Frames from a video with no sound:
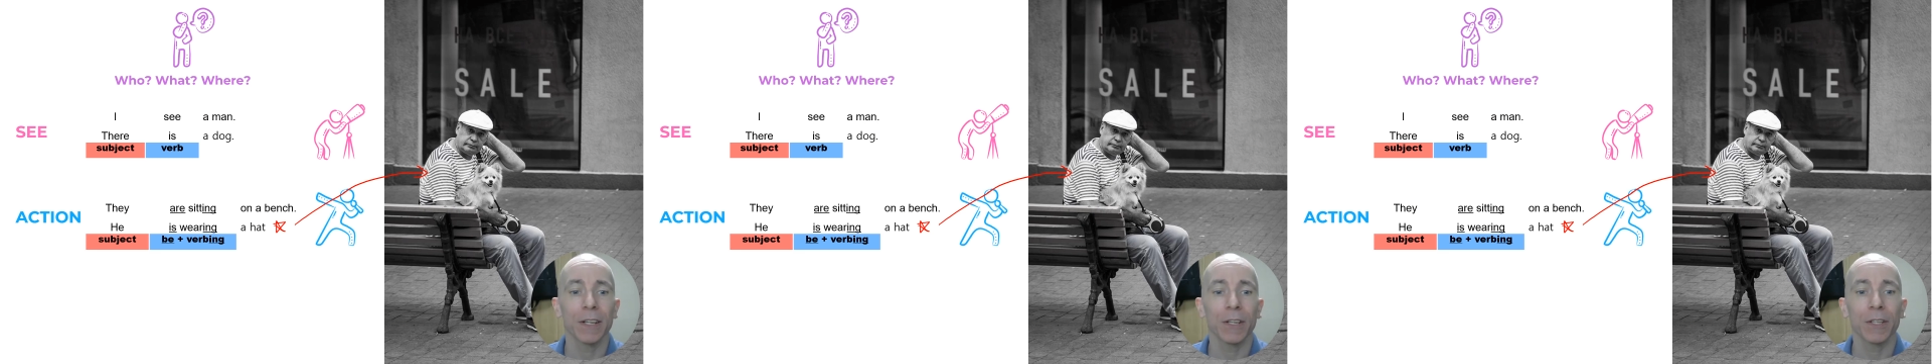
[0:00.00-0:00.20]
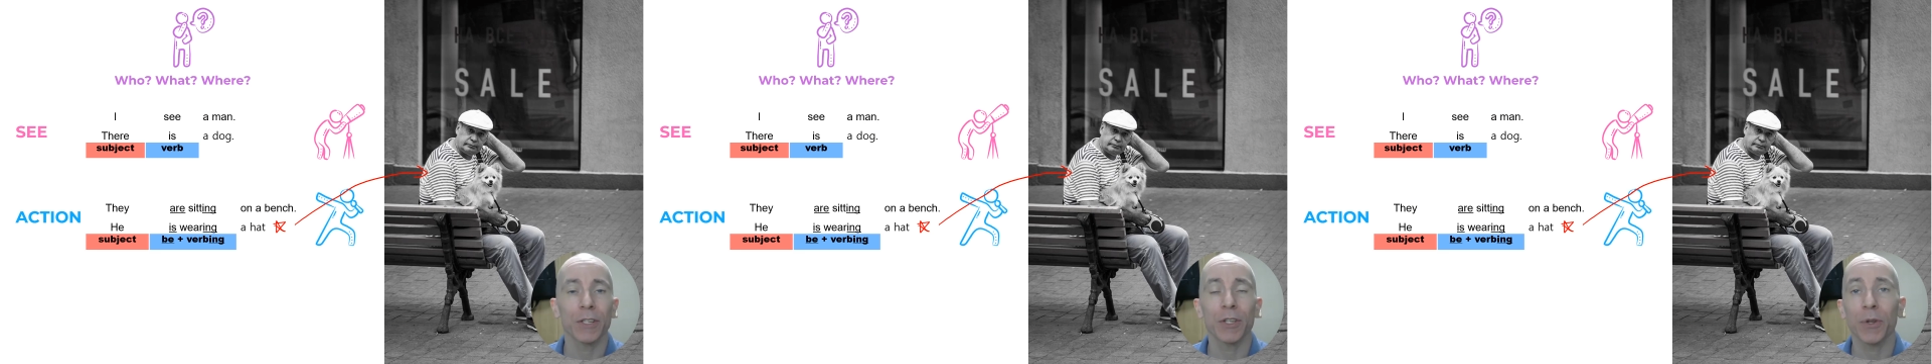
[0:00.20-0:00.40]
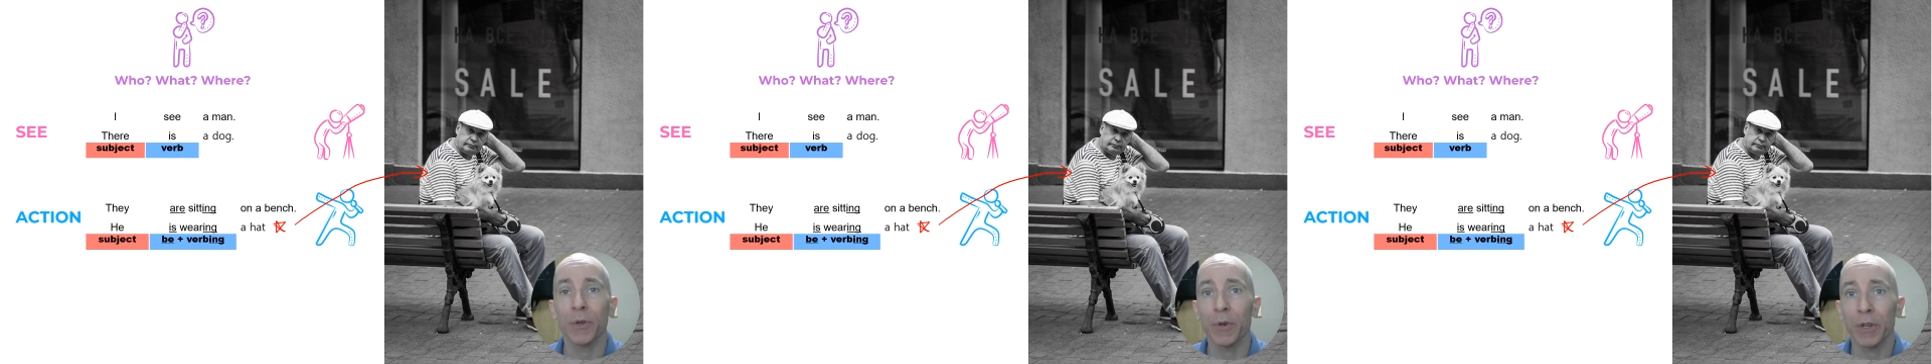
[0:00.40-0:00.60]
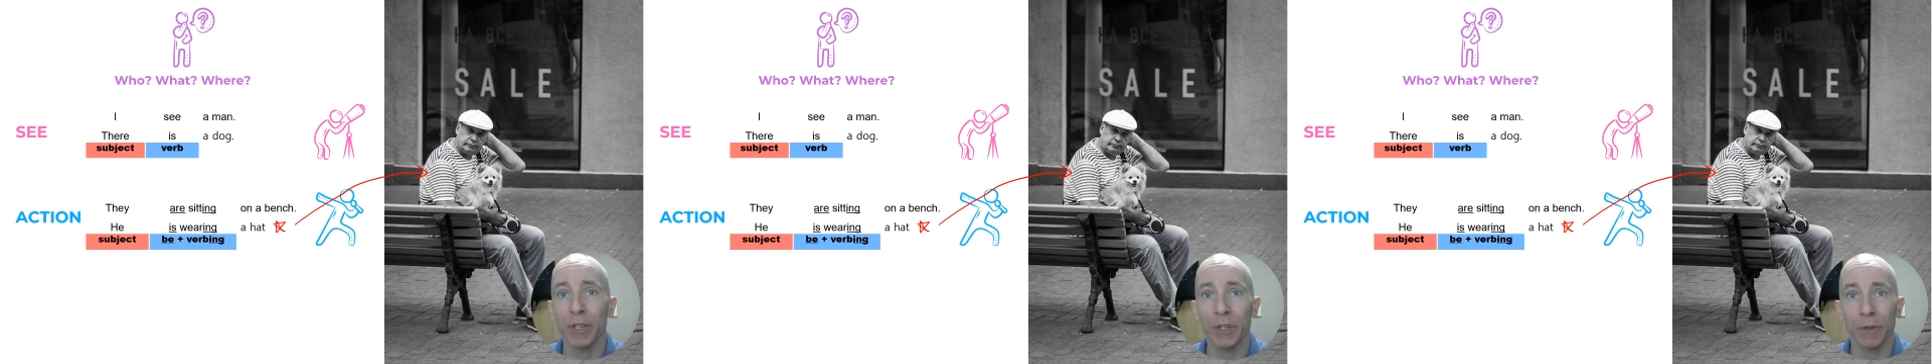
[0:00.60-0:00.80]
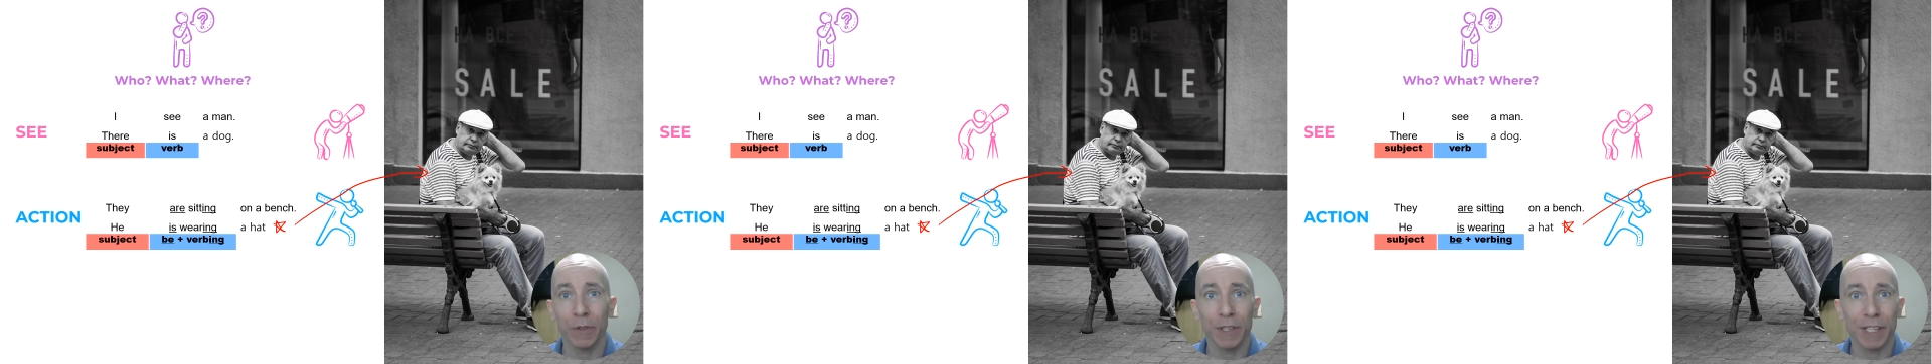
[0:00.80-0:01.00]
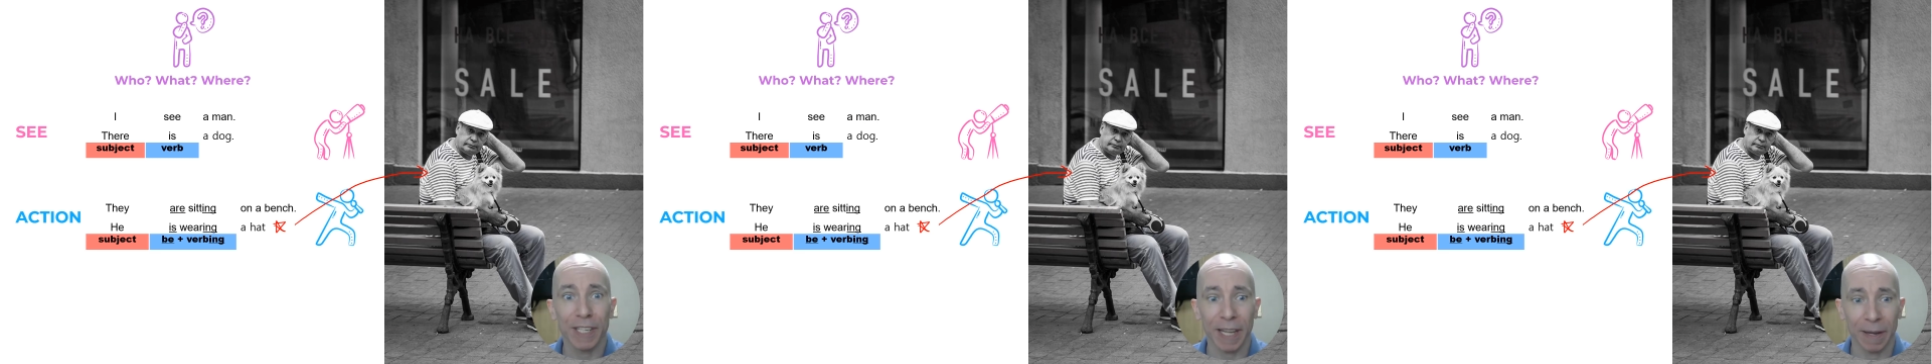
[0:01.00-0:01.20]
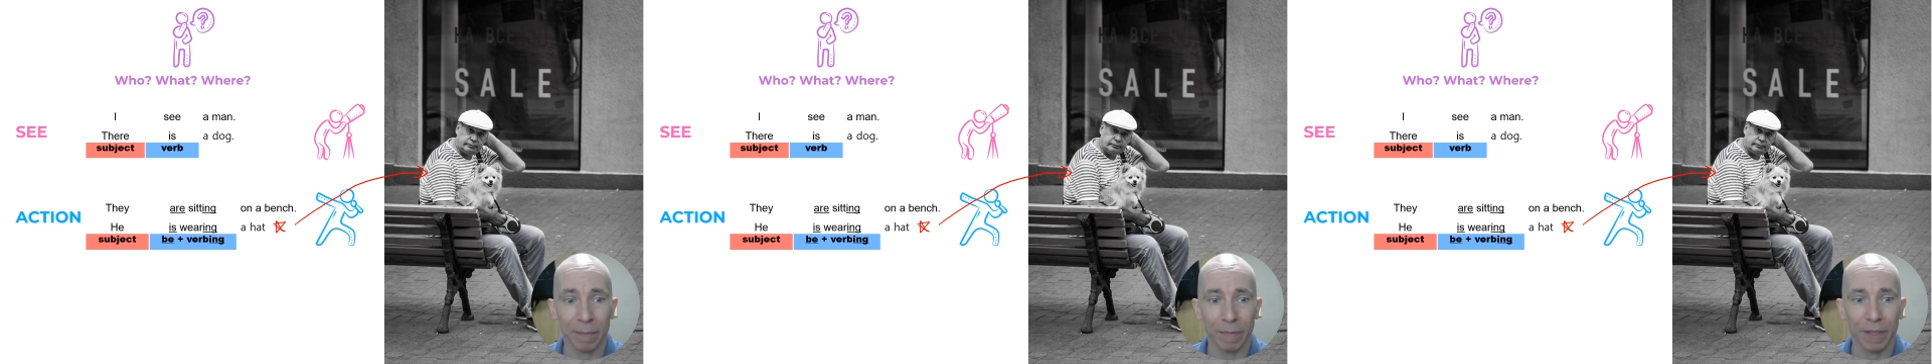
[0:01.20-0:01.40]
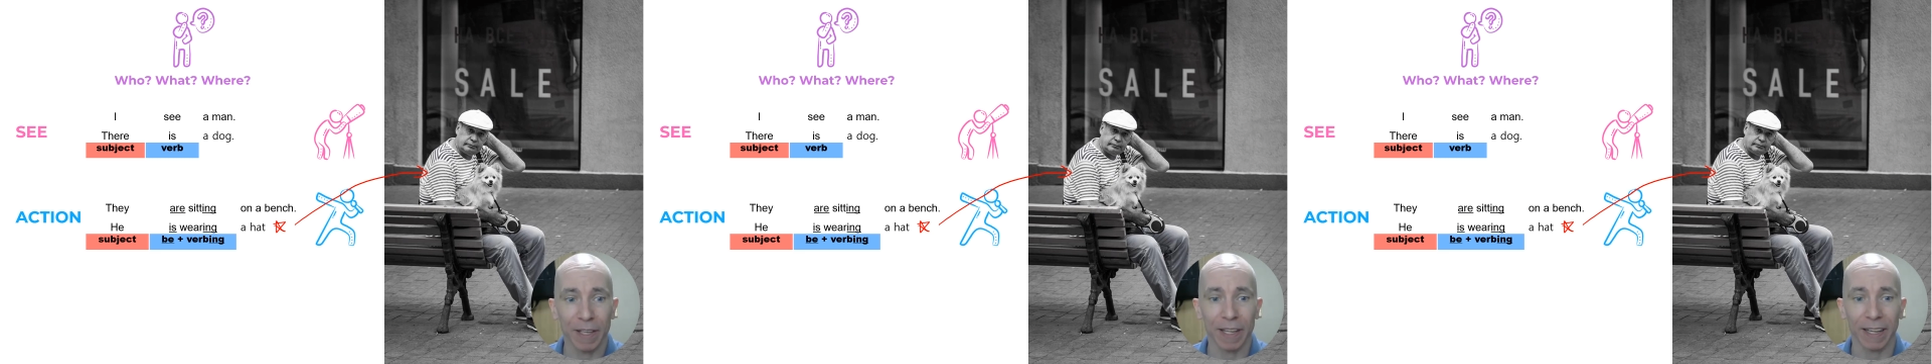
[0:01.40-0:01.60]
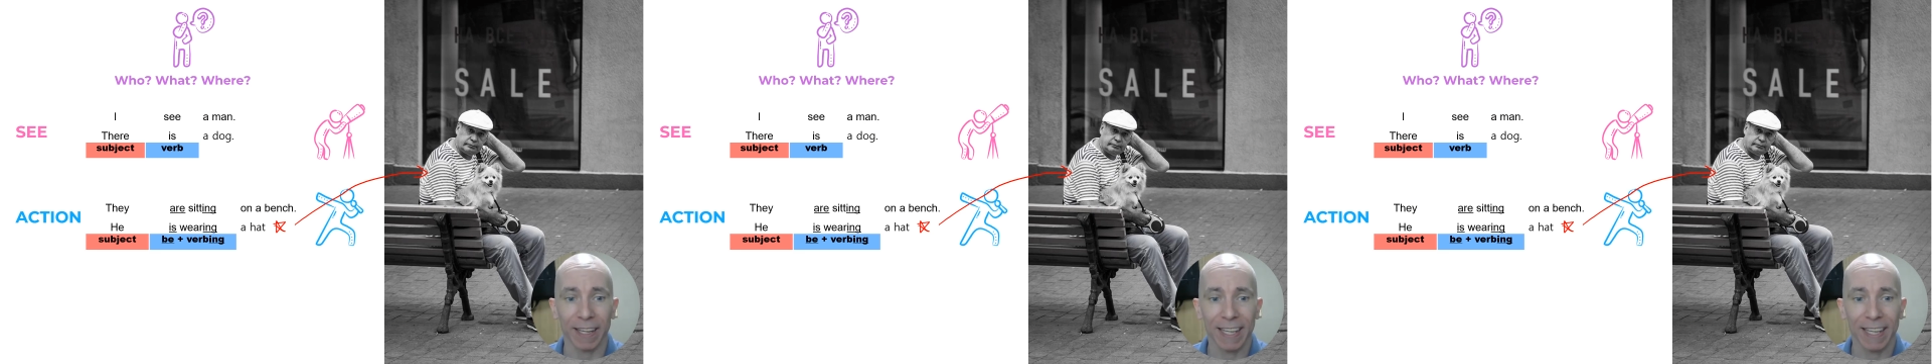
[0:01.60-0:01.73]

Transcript: So you can do the same thing.